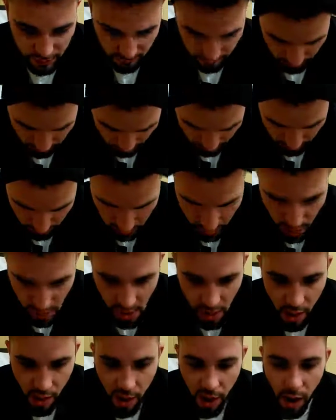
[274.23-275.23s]
sentence.
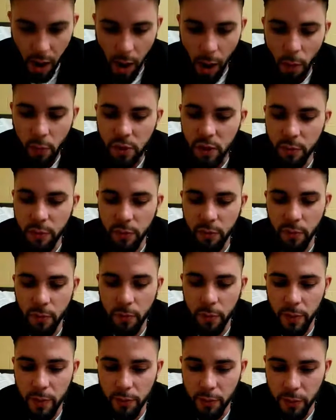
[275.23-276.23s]
I want to be
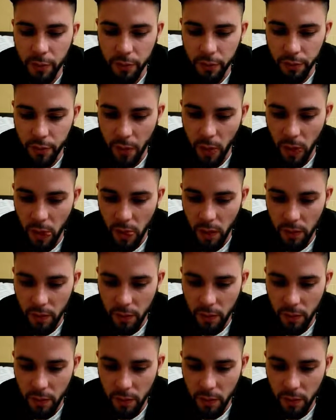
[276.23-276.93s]
remembered